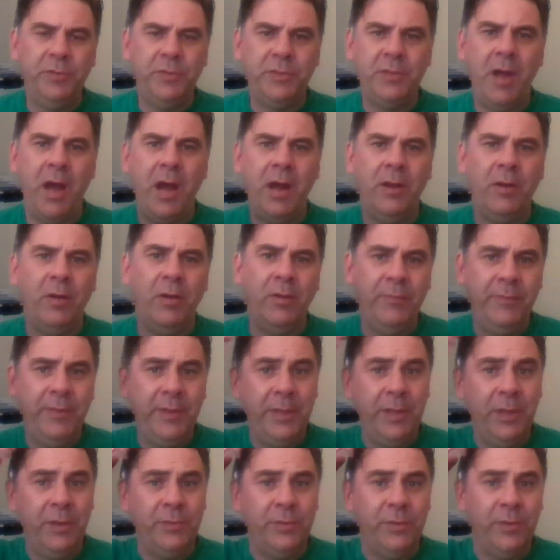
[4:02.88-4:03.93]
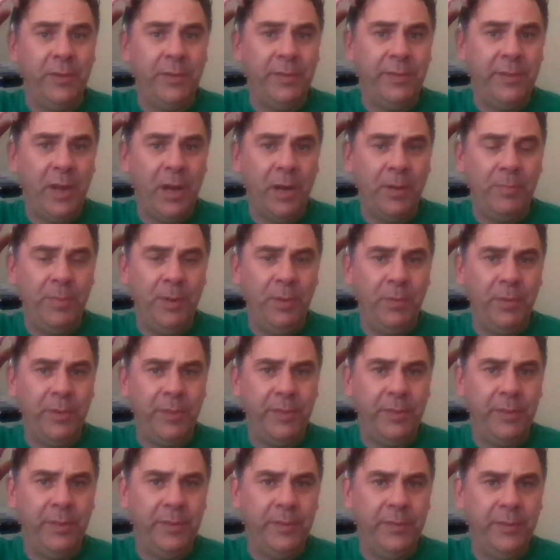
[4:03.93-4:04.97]
You saw her video doing therapy with
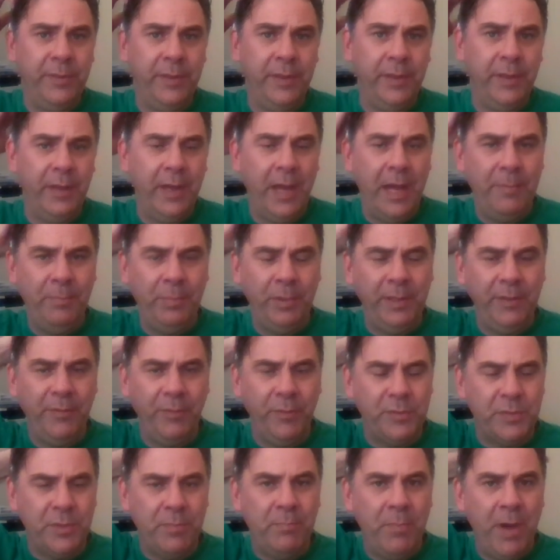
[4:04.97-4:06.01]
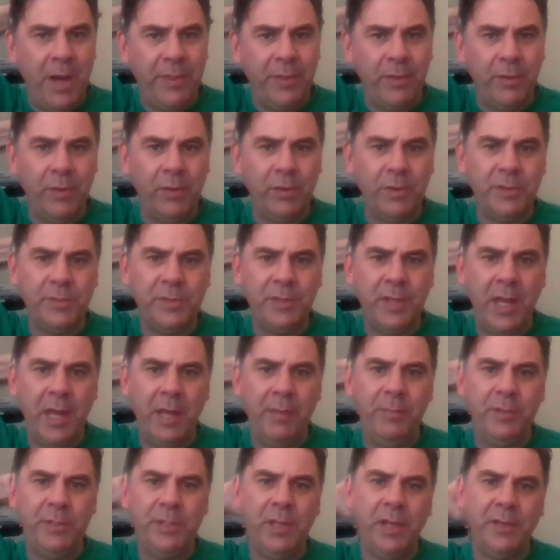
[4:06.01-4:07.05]
I believe it was a mother and her
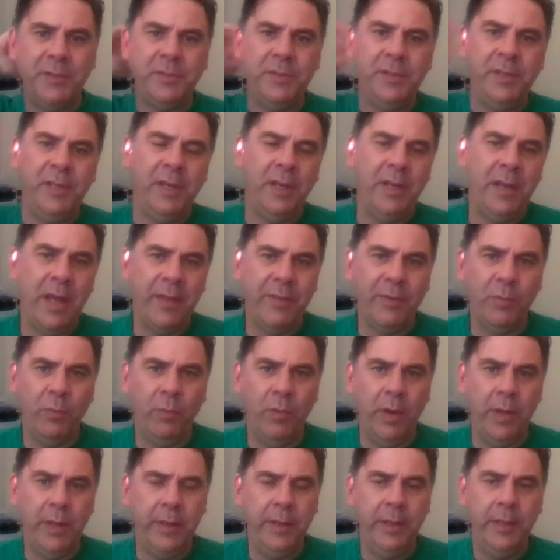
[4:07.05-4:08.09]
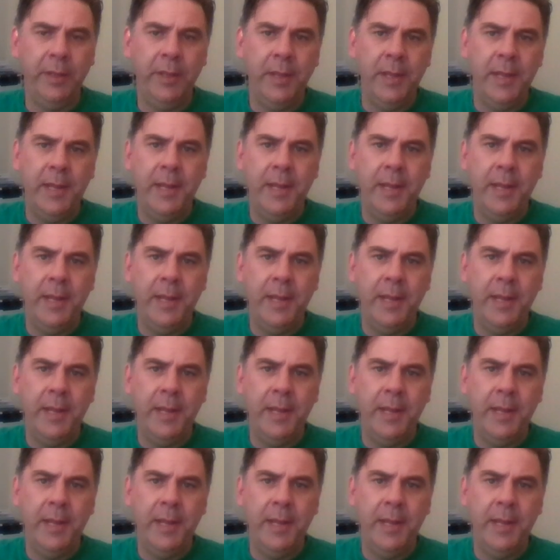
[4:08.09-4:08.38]
son, but she also did another one